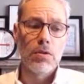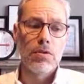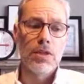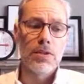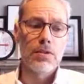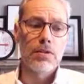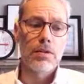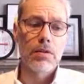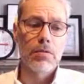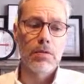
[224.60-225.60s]
This
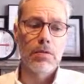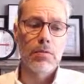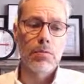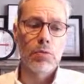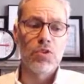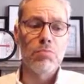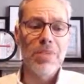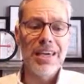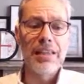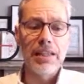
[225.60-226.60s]
was
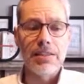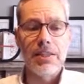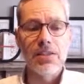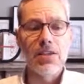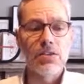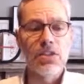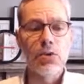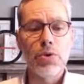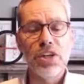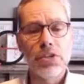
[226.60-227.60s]
mainly
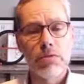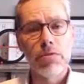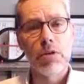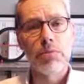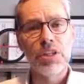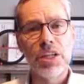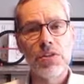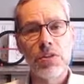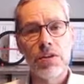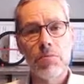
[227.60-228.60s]
discontinuation of
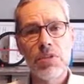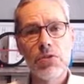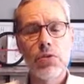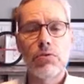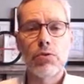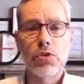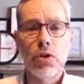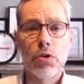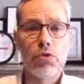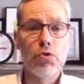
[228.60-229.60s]
combination therapy. So if you
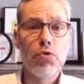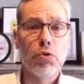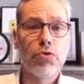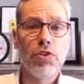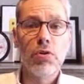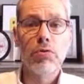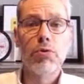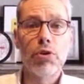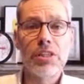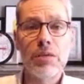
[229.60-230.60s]
start 2 or 3 or
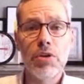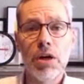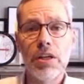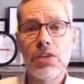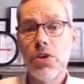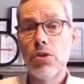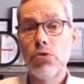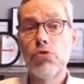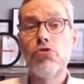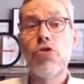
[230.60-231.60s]
4 antibiotics,
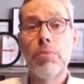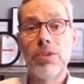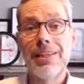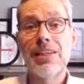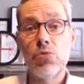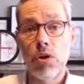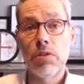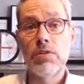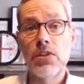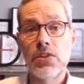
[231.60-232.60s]
you drop at least one
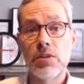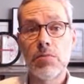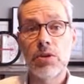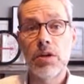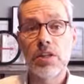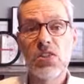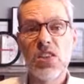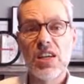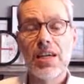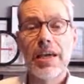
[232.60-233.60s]
of these antibiotics.
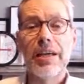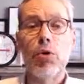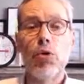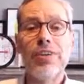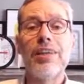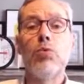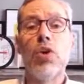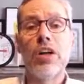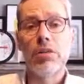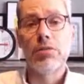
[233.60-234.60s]
And only in
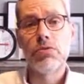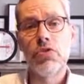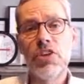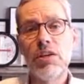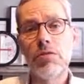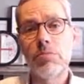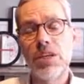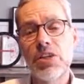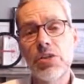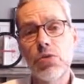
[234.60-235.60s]
1 out of 3 of the
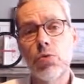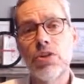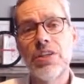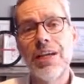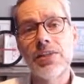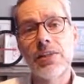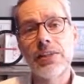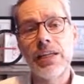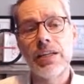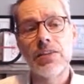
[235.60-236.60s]
patients who were
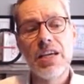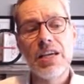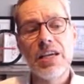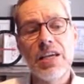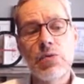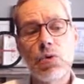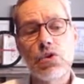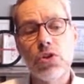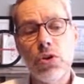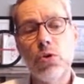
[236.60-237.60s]
de-escalated, it
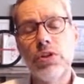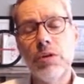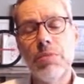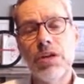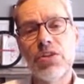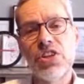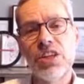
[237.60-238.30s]
was only about